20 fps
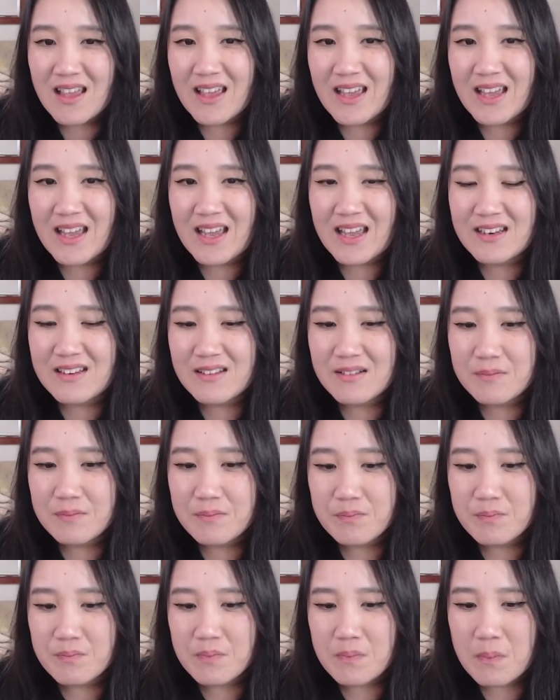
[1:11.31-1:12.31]
And
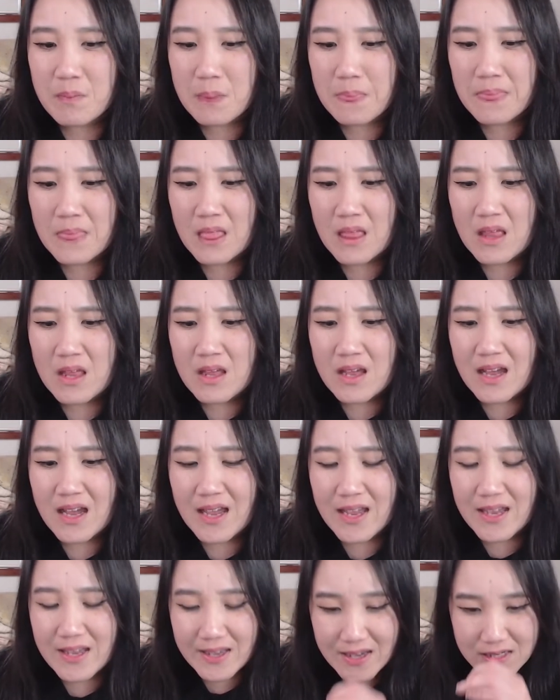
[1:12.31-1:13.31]

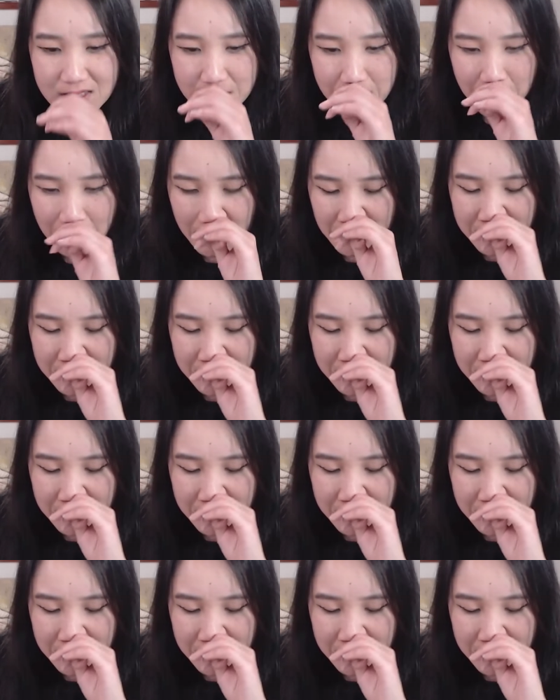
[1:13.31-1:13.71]
I guess